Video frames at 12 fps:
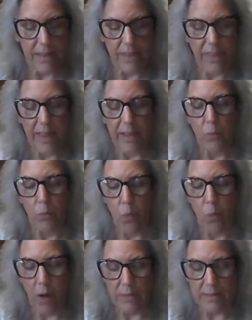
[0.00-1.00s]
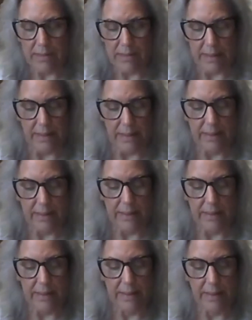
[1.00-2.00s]
than wanting
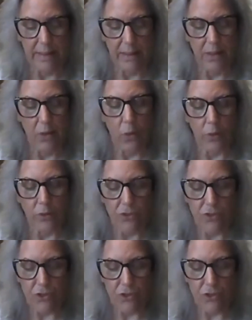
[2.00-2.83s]
or